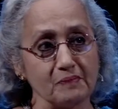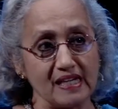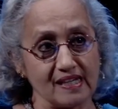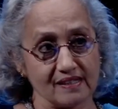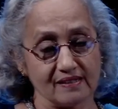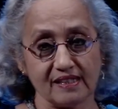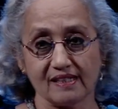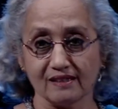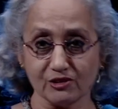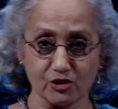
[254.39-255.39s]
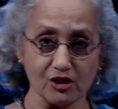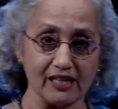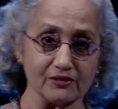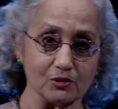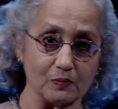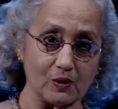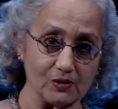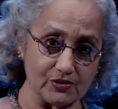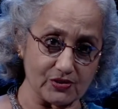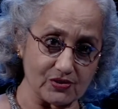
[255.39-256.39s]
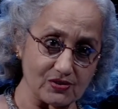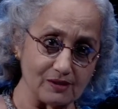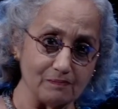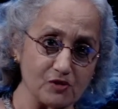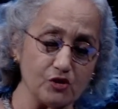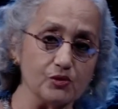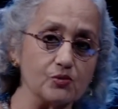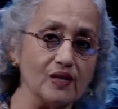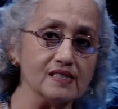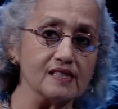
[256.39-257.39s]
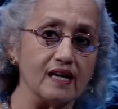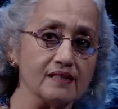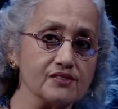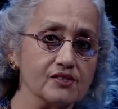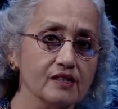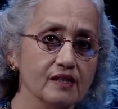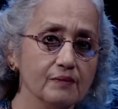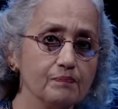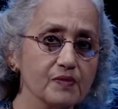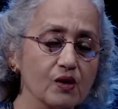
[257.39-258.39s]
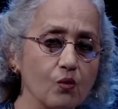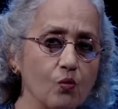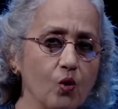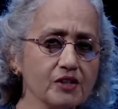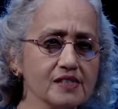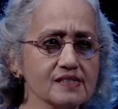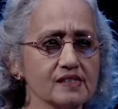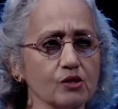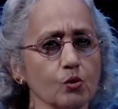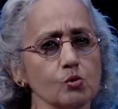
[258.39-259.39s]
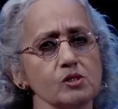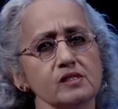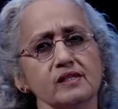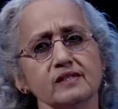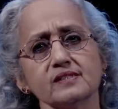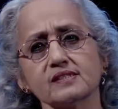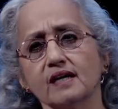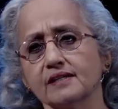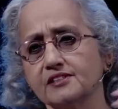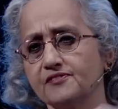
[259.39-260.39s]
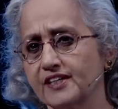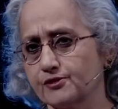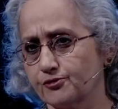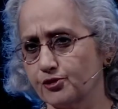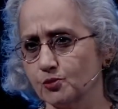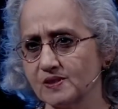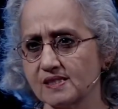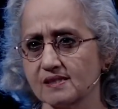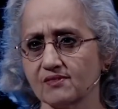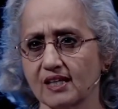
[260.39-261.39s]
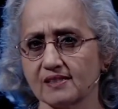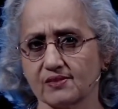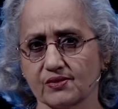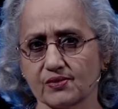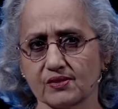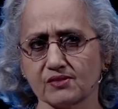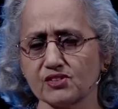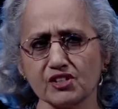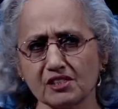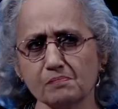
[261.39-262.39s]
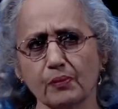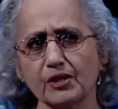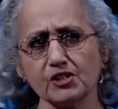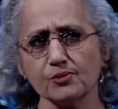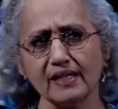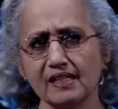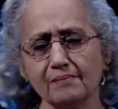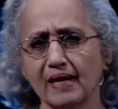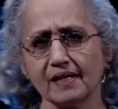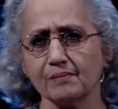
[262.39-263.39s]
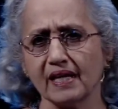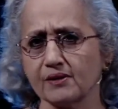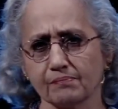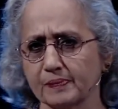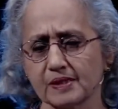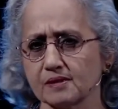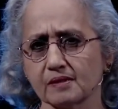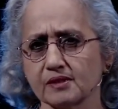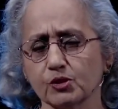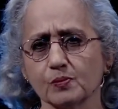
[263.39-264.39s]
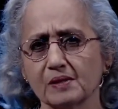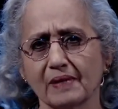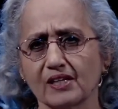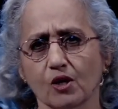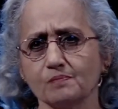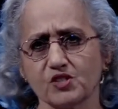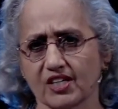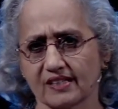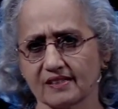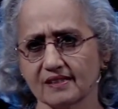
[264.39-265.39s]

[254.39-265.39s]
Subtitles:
Mead, the cultural anthropologist. She was once asked, what is the oldest artifact of human civilization? She didn't point to any man-made, human-made object.